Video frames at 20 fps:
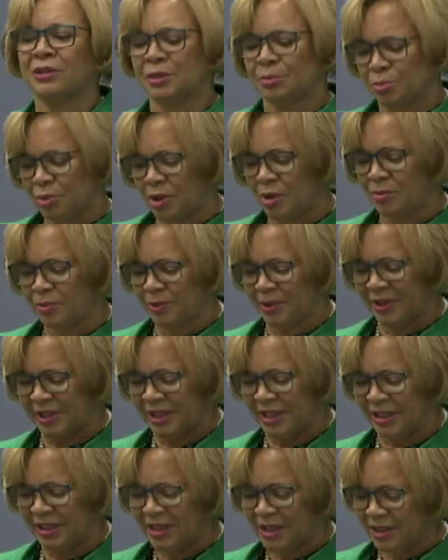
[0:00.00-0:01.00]

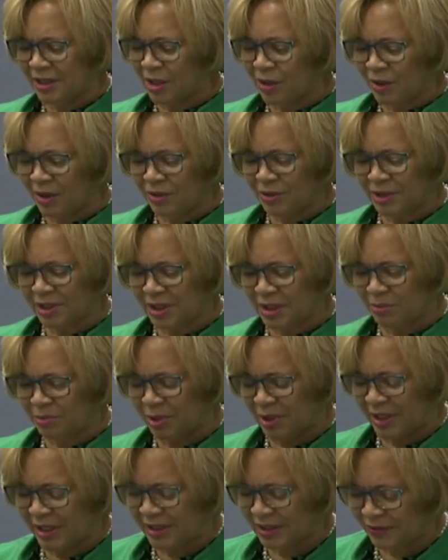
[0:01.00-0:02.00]
appropriately. No OSHA
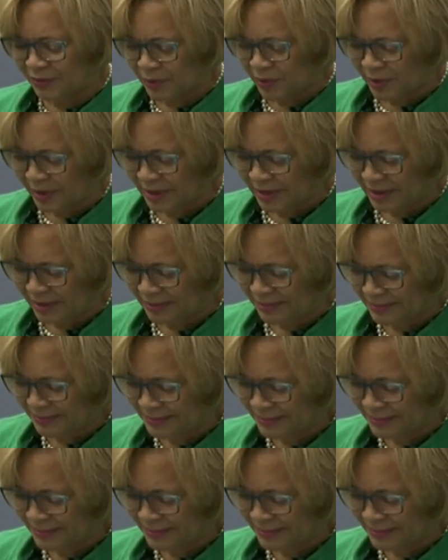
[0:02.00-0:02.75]
complaints for us.